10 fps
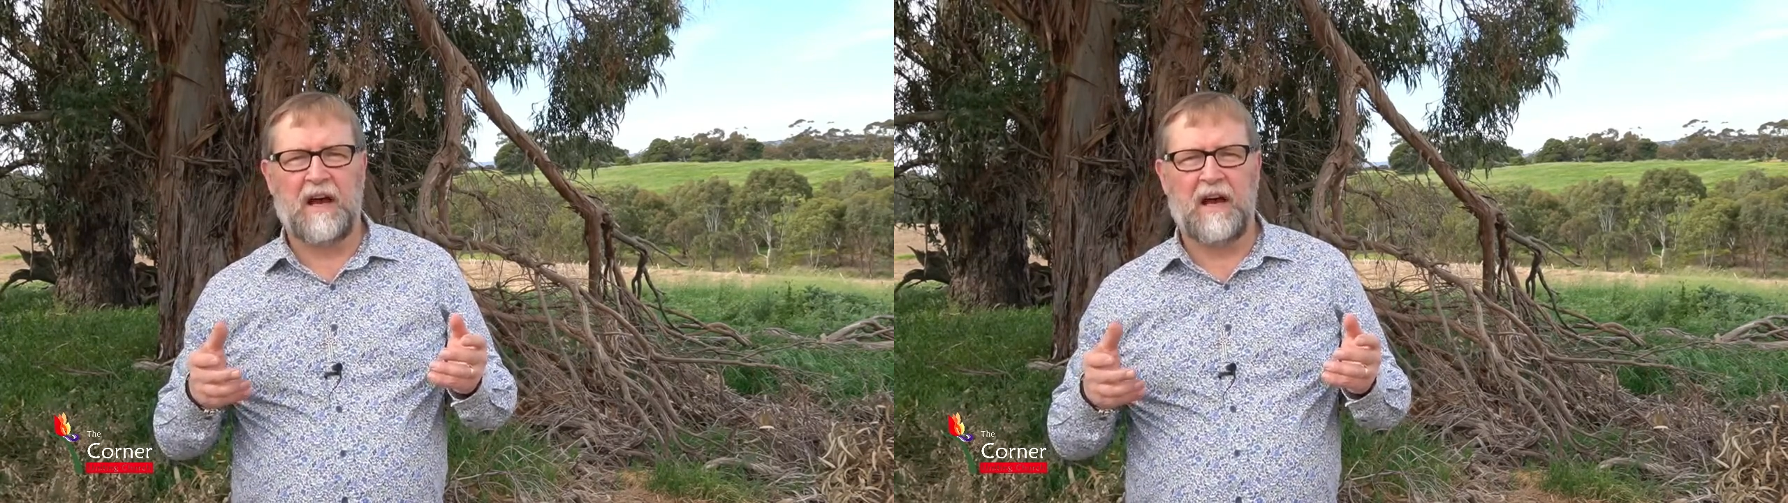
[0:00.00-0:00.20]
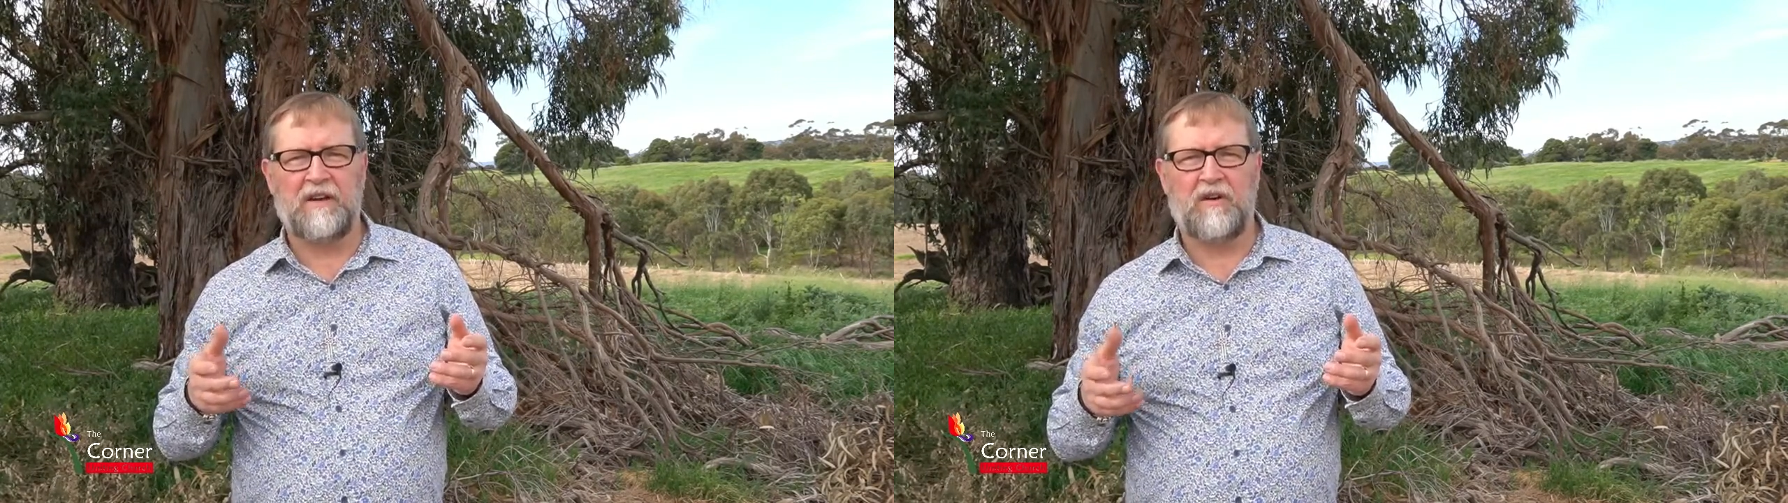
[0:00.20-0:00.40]

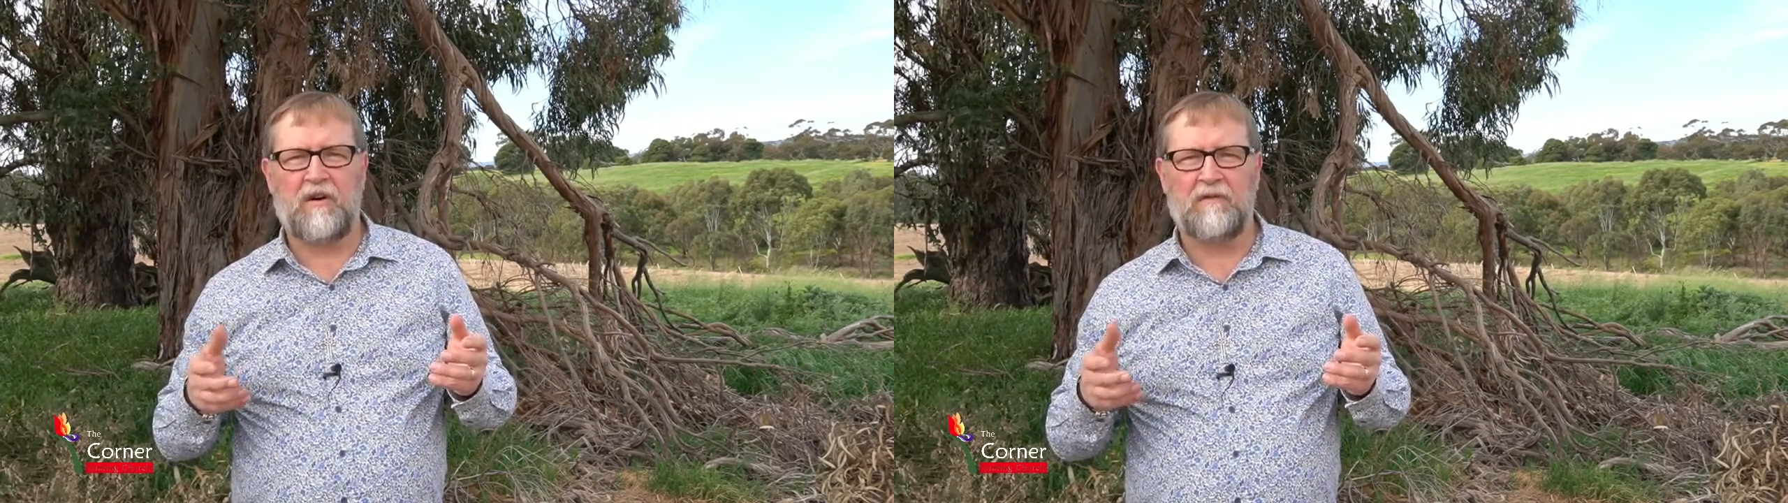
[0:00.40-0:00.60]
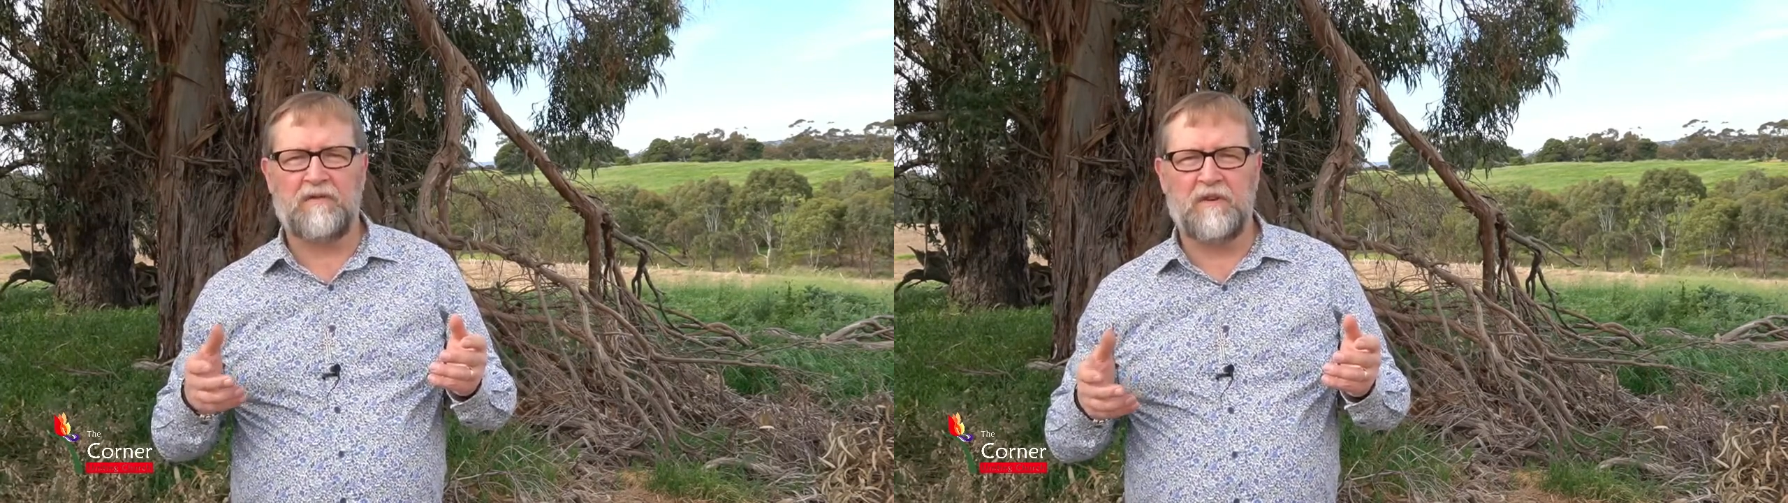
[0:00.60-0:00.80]
are
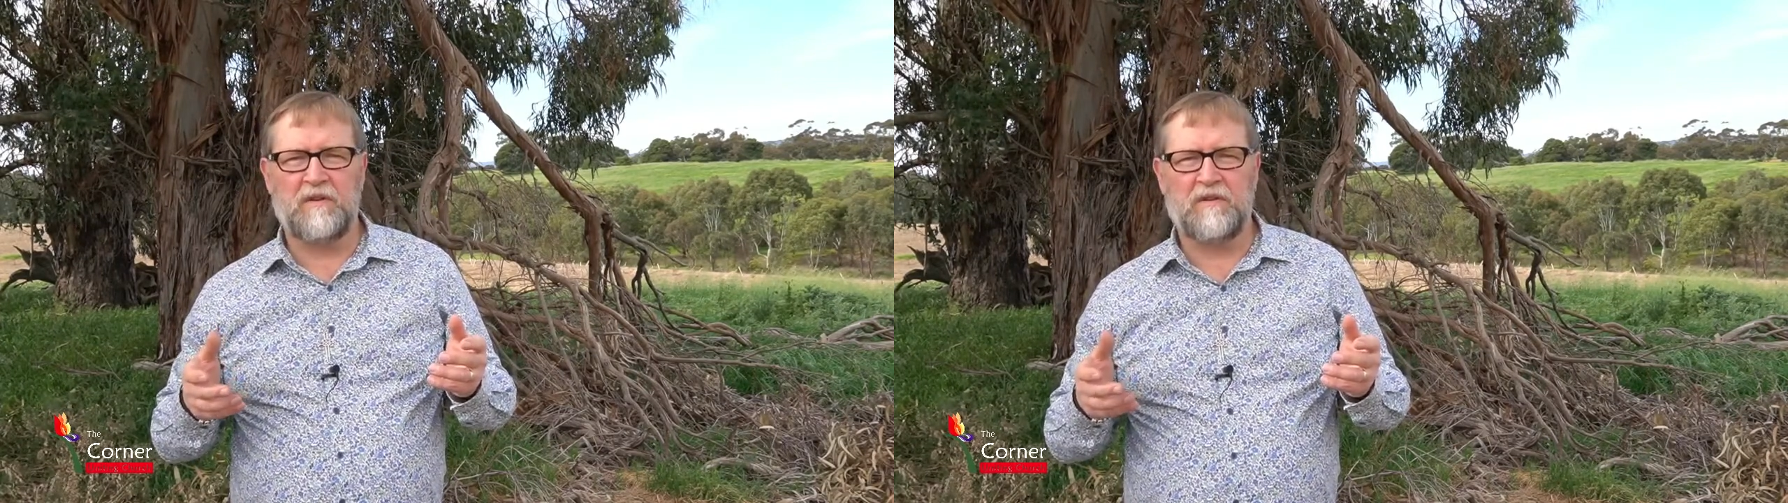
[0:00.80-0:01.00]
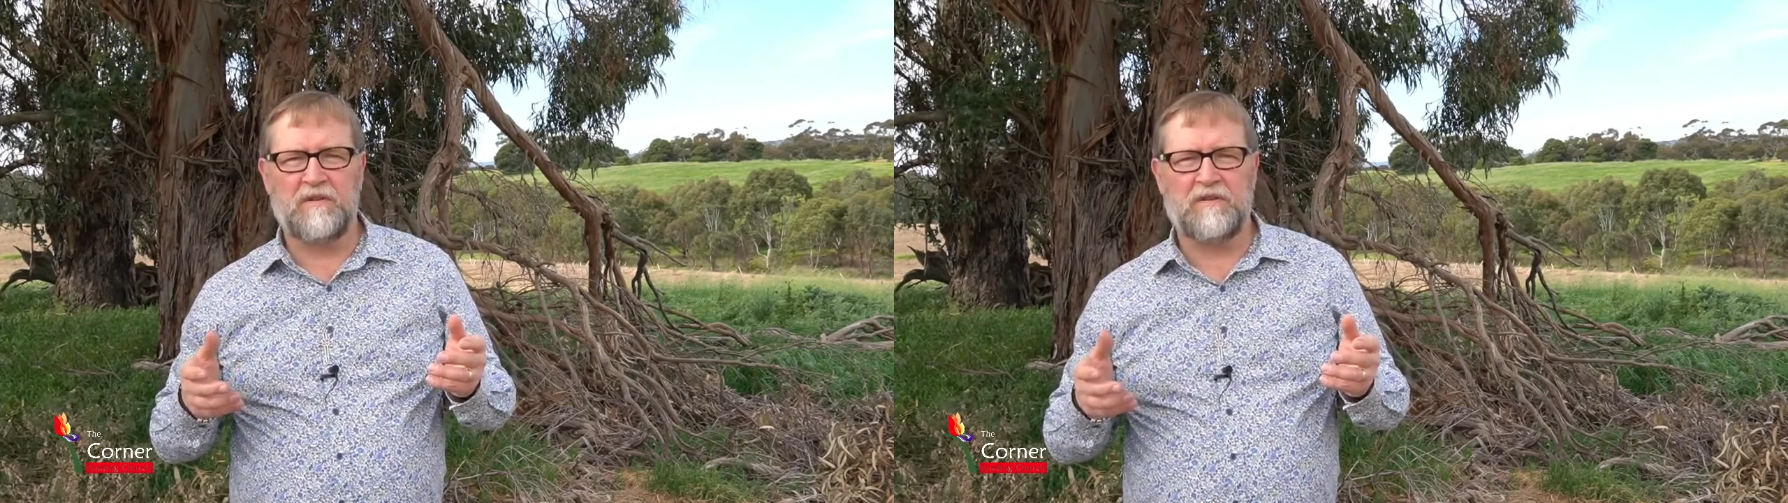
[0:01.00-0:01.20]
not
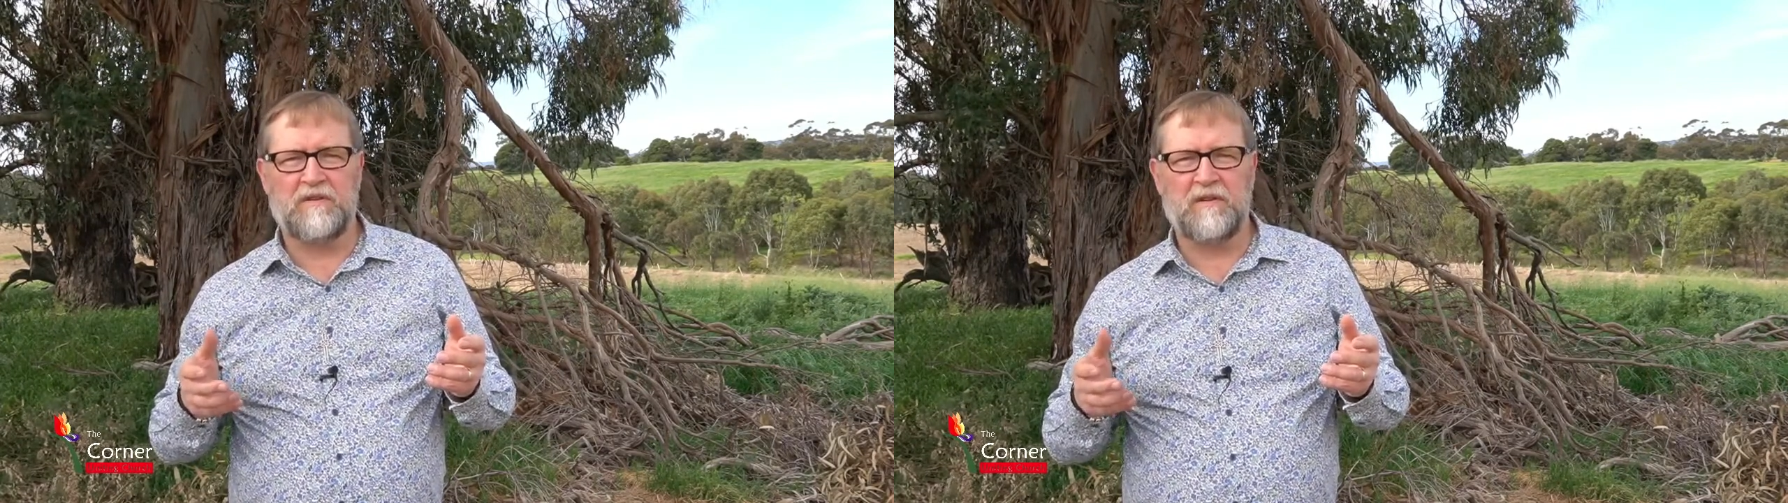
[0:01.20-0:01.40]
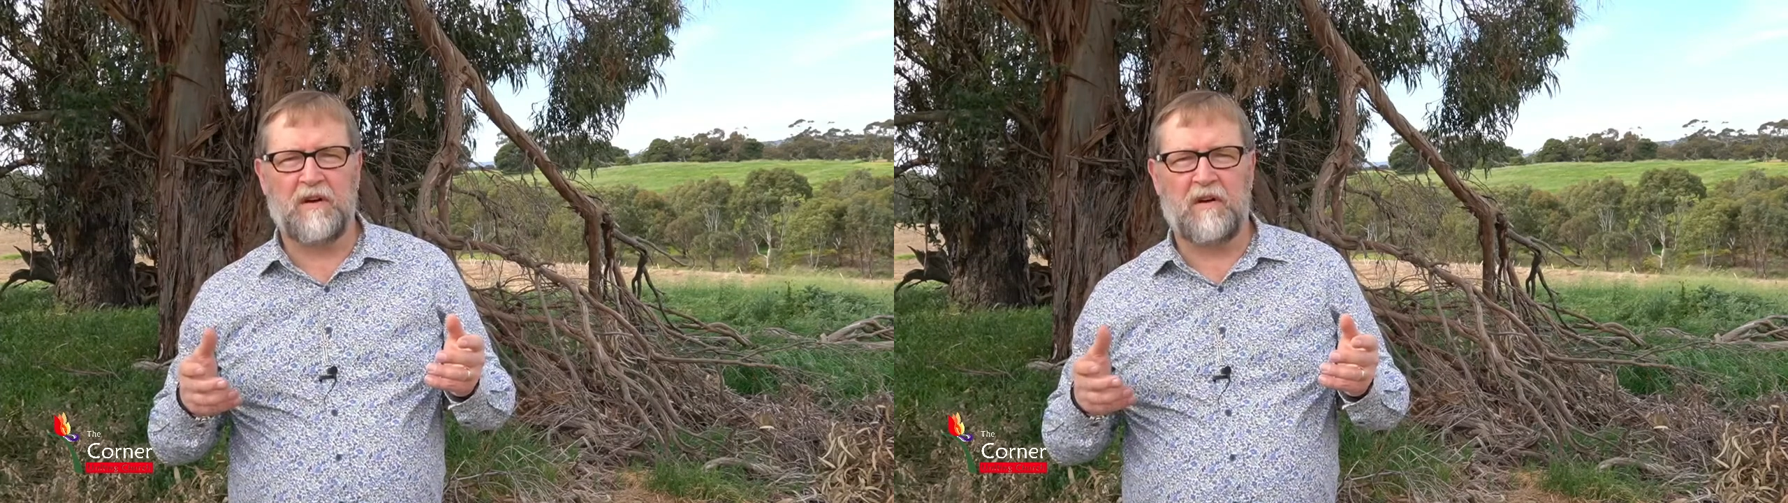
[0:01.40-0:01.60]
views